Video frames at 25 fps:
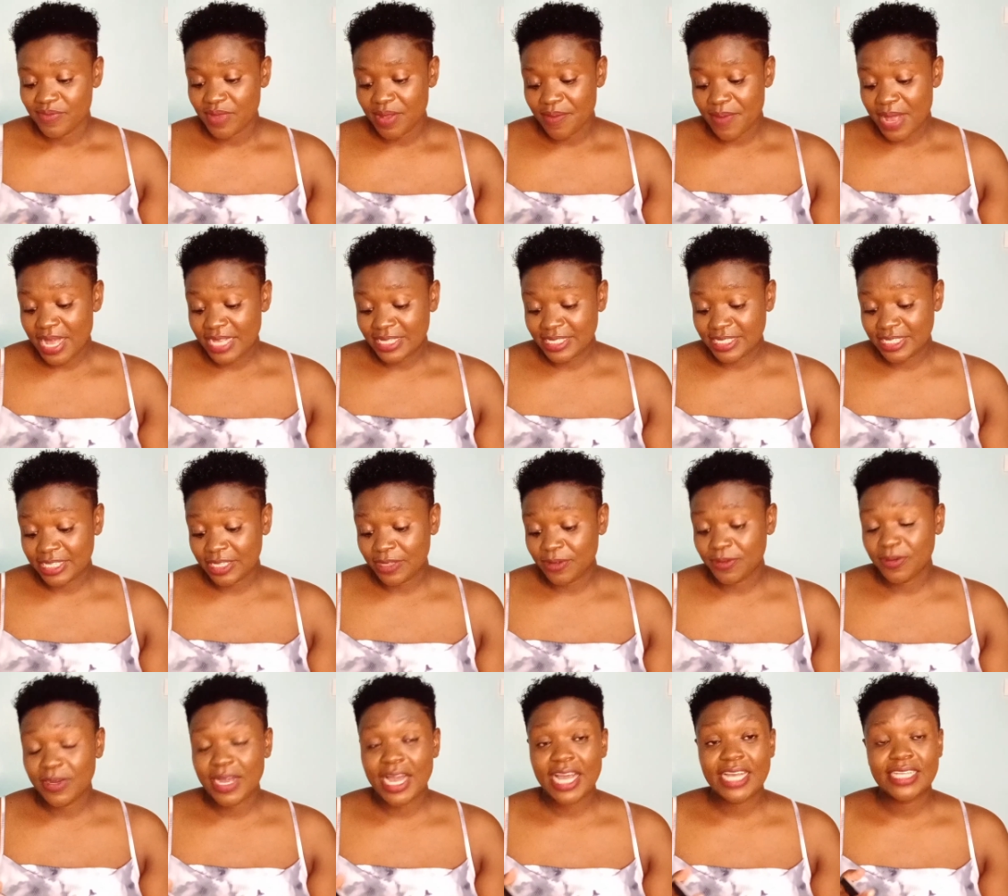bye bye see
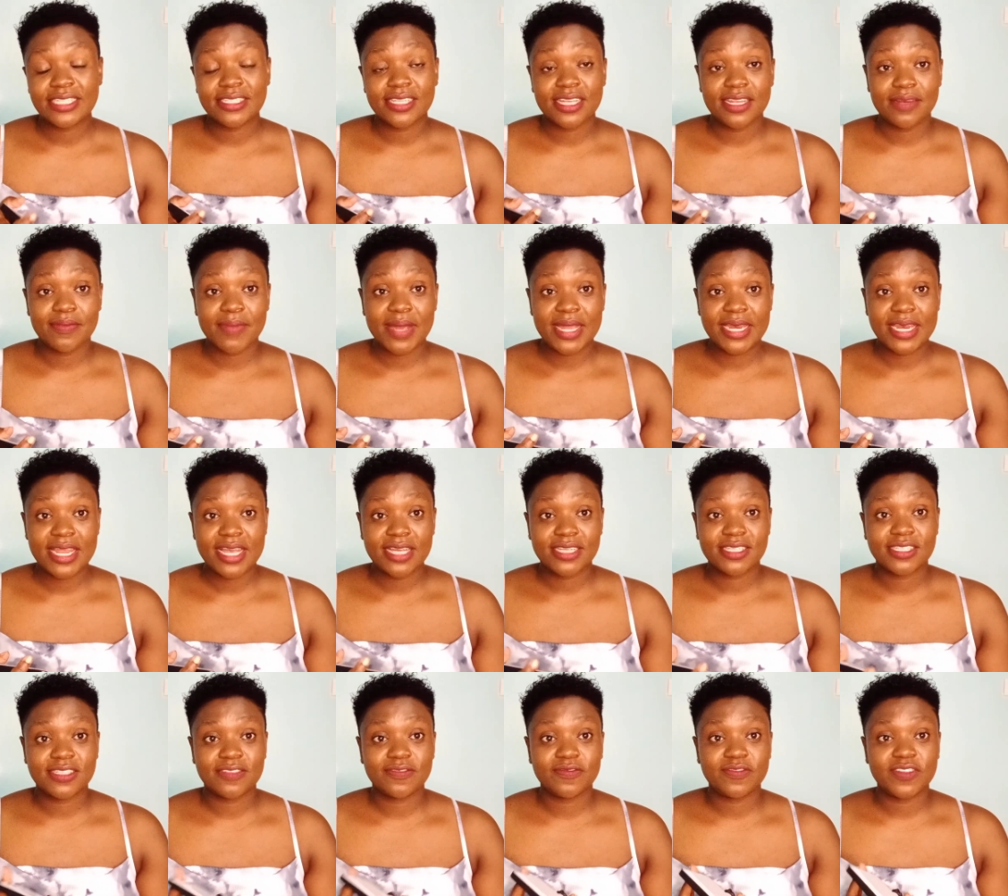you guys in my
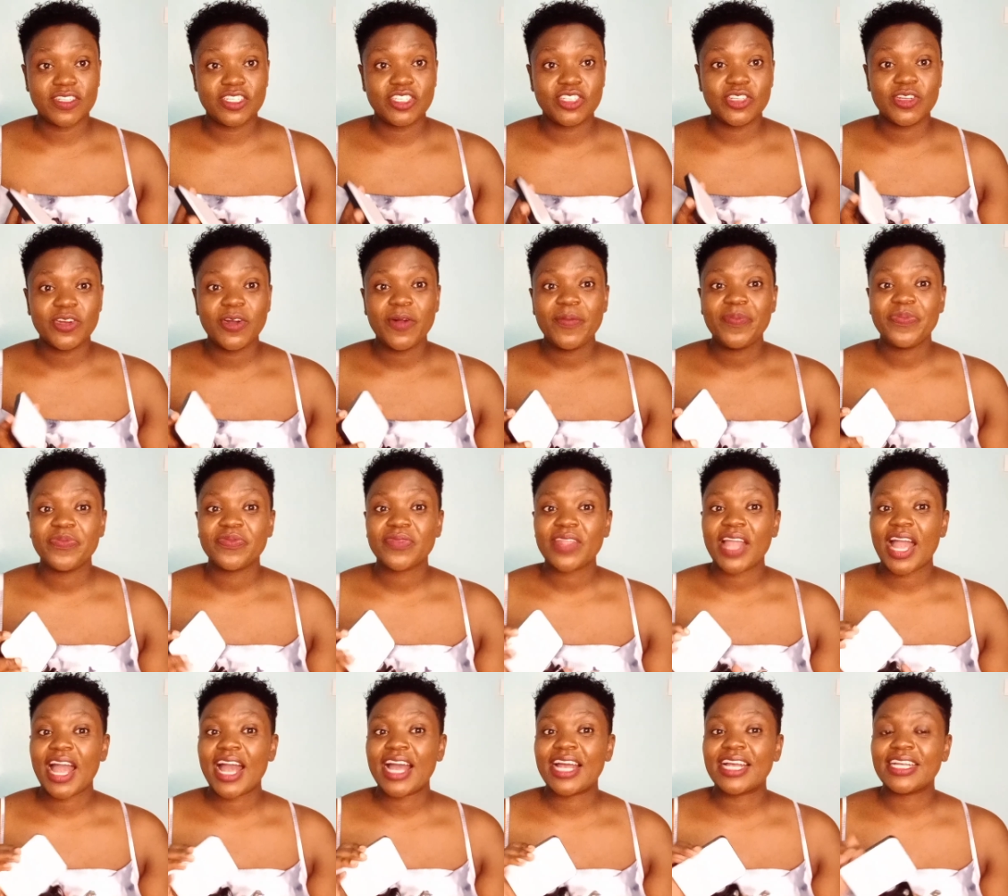next video
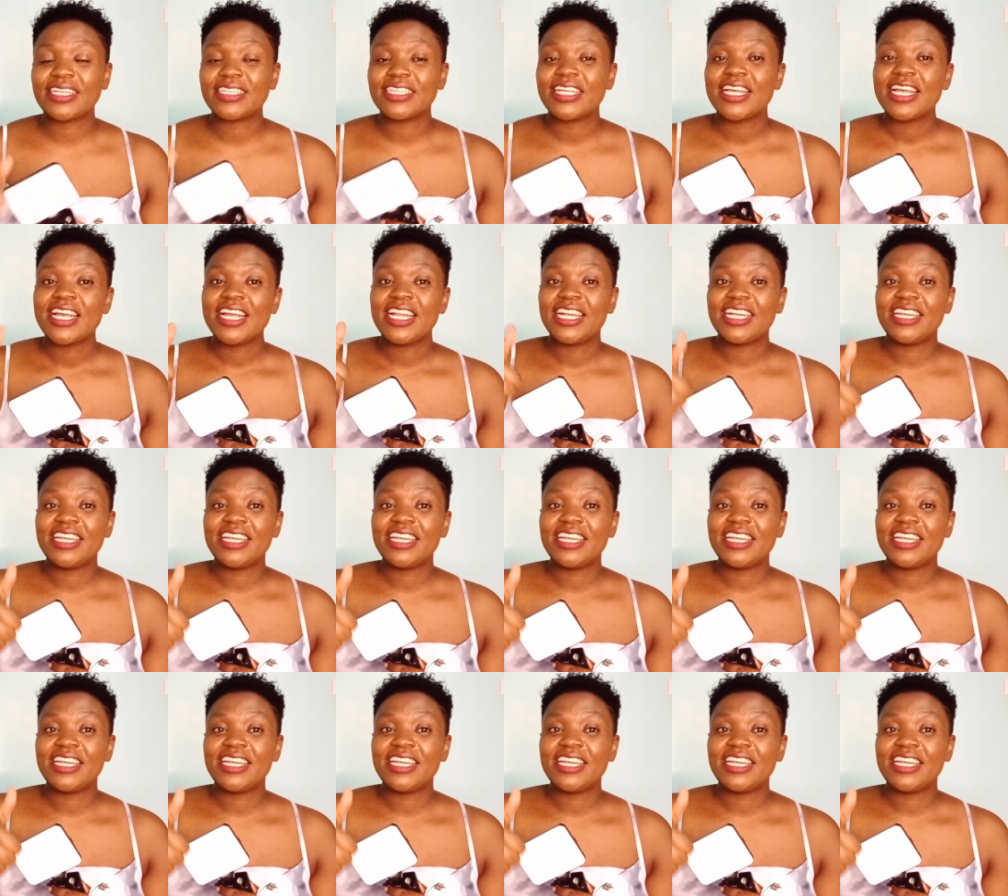uh,